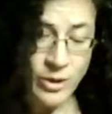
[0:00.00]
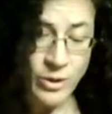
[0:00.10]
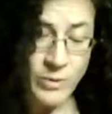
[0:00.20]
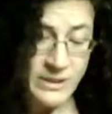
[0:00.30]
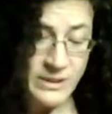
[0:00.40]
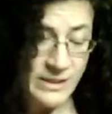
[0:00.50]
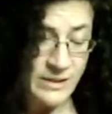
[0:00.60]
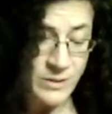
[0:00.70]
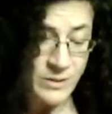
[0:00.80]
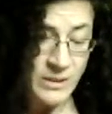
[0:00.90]
who were
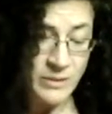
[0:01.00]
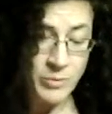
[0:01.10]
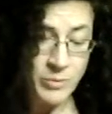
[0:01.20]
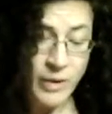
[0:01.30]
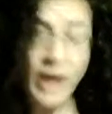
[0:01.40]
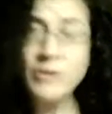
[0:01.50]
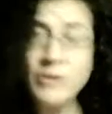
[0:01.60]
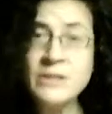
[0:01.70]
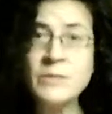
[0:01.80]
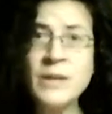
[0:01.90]
said to be the
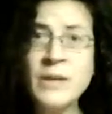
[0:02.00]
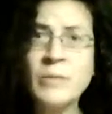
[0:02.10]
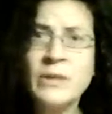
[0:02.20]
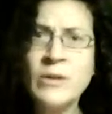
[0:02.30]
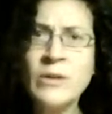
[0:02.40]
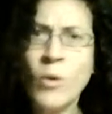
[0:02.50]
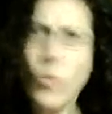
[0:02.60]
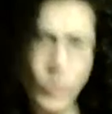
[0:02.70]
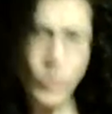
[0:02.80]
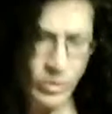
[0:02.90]
proudest people in
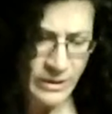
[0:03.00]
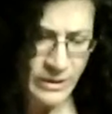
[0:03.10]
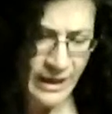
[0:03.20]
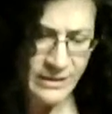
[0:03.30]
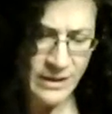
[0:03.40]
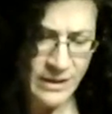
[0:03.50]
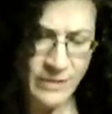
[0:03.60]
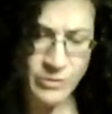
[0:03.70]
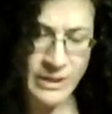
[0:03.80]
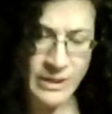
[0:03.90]
all that
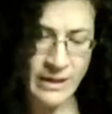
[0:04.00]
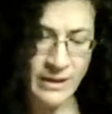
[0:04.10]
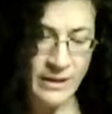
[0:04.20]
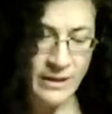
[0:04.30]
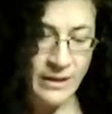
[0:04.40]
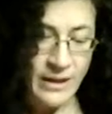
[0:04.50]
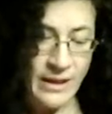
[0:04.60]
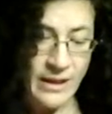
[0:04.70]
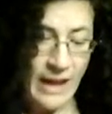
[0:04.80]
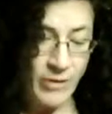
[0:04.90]
country,
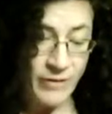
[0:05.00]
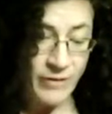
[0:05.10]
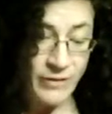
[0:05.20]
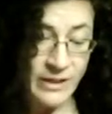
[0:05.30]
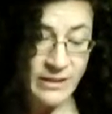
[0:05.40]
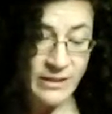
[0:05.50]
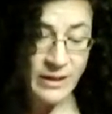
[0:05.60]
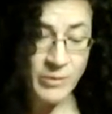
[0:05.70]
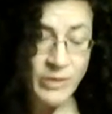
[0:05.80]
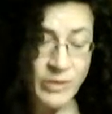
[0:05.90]
caring for
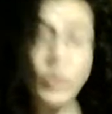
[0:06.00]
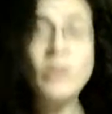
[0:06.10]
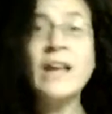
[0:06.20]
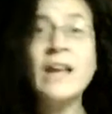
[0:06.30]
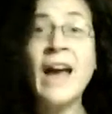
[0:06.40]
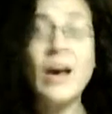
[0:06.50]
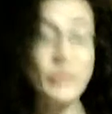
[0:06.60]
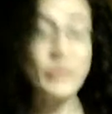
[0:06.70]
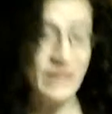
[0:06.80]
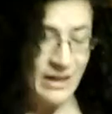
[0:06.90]
nothing but calling
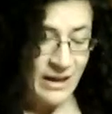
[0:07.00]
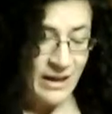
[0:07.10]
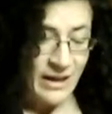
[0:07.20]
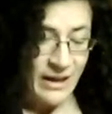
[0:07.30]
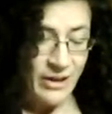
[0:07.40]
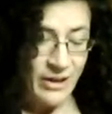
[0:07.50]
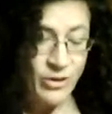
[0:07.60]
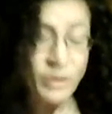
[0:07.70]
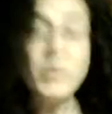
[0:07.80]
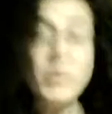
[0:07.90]
out,
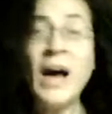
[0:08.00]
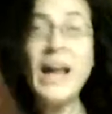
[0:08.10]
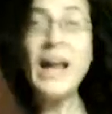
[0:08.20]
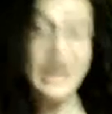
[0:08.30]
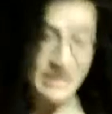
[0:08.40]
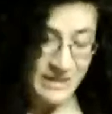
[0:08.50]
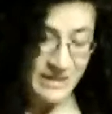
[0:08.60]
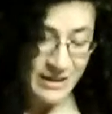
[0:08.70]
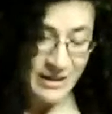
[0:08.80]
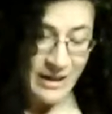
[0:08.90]
"Goodbye,
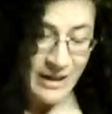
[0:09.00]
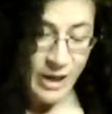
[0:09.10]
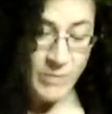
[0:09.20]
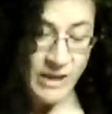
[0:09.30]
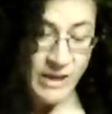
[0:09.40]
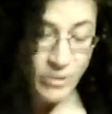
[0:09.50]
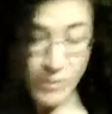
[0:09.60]
Esther, may you